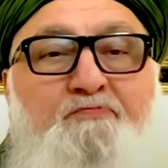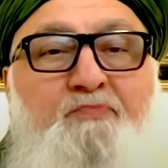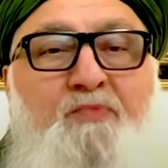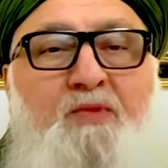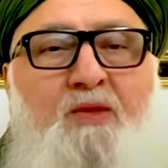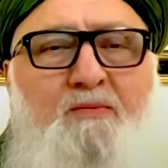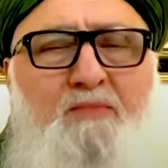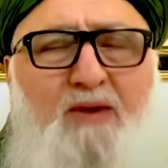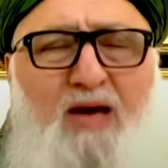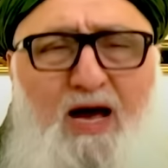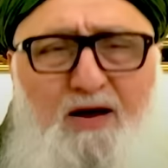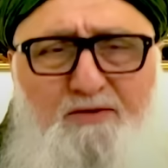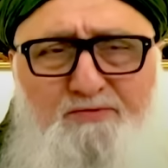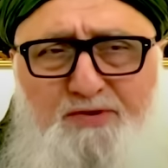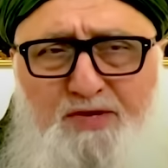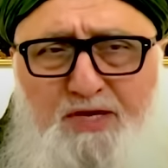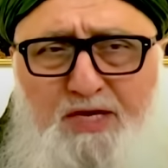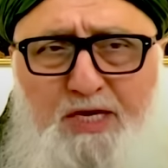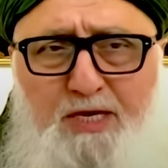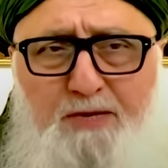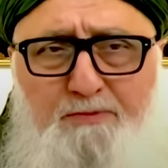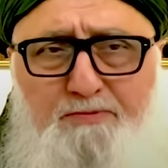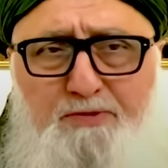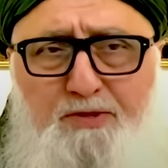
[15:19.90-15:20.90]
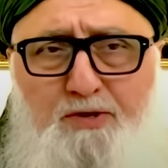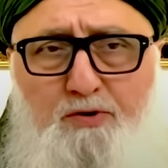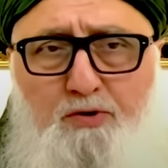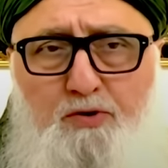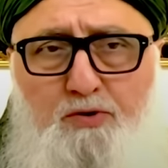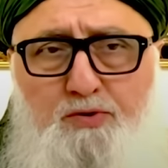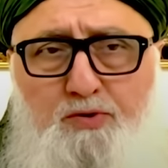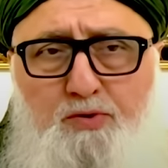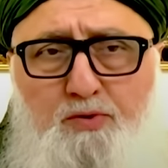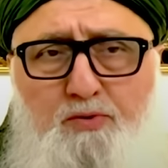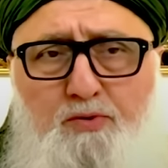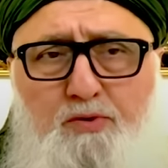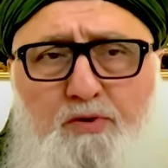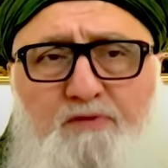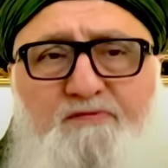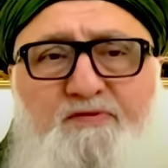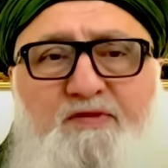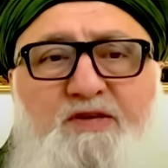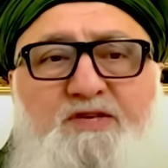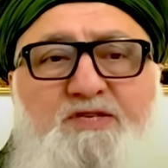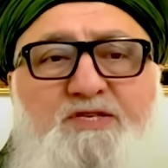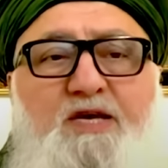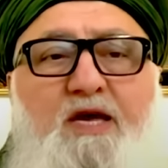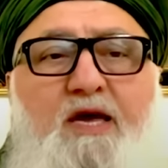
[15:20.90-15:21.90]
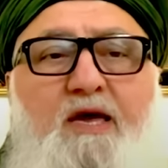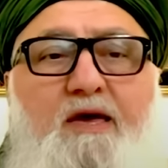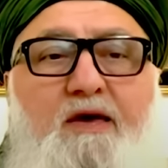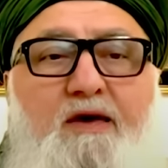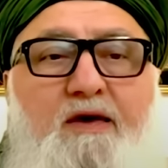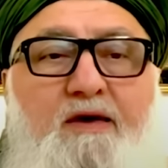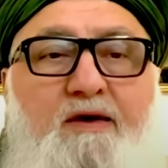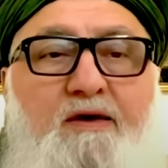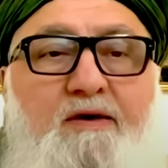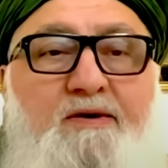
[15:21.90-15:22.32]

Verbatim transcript: But how to keep the hudur of the shaykh?